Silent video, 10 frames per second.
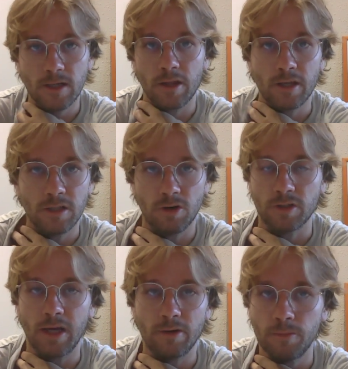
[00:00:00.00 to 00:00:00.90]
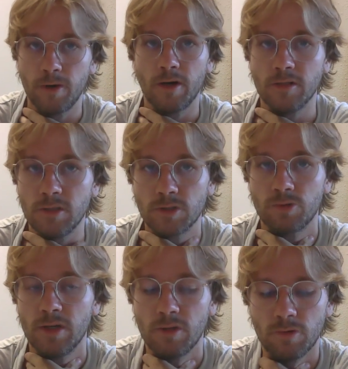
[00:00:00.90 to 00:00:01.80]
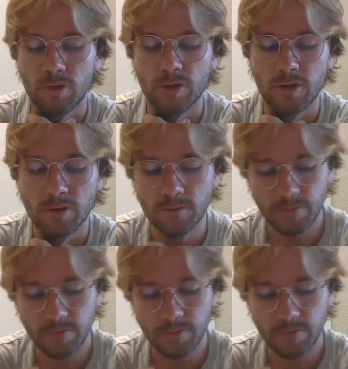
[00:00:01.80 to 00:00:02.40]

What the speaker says: I think she knocked out the part, and she was great to work with too.